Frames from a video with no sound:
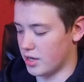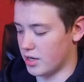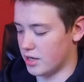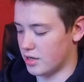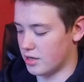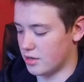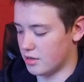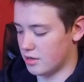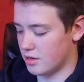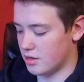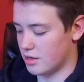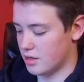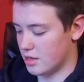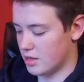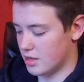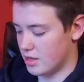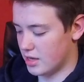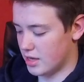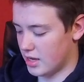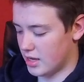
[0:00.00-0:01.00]
in.
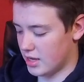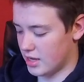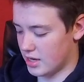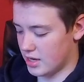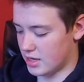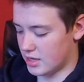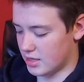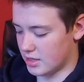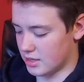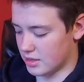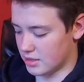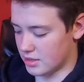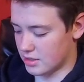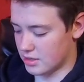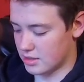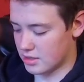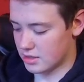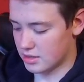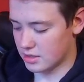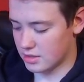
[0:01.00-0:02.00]
And
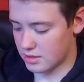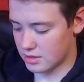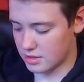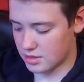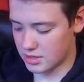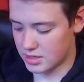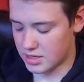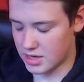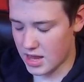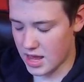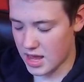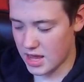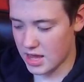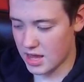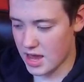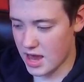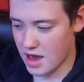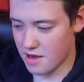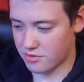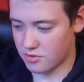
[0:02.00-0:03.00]
the day
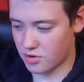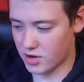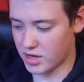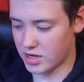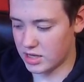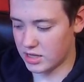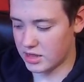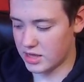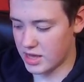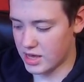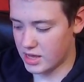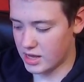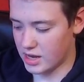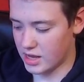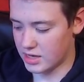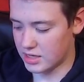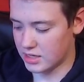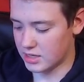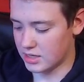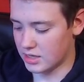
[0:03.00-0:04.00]
after I did that, I
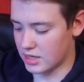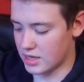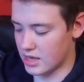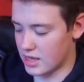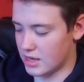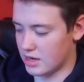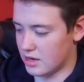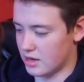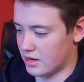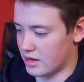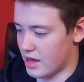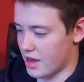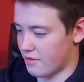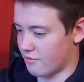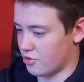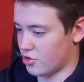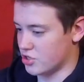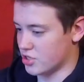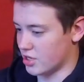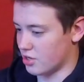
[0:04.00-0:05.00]
didn't get an
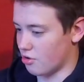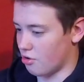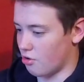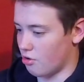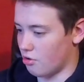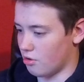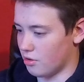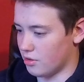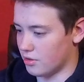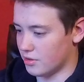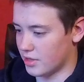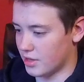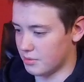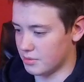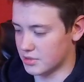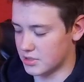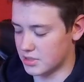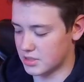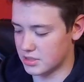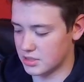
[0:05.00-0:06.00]
average at all. That
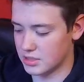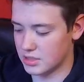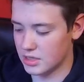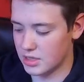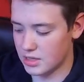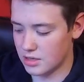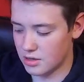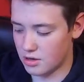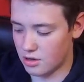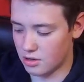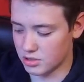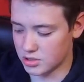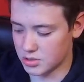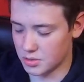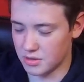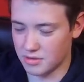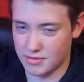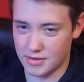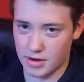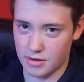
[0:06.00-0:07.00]
was also
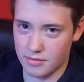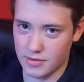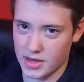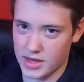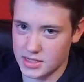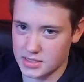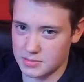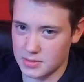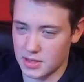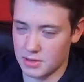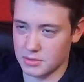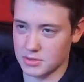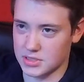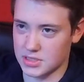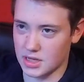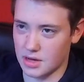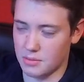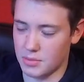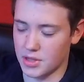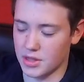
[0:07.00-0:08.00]
at Fairfax, but that was
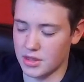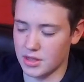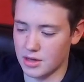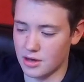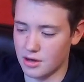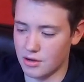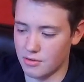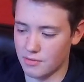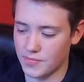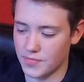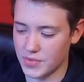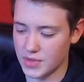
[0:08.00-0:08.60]
like a month ago,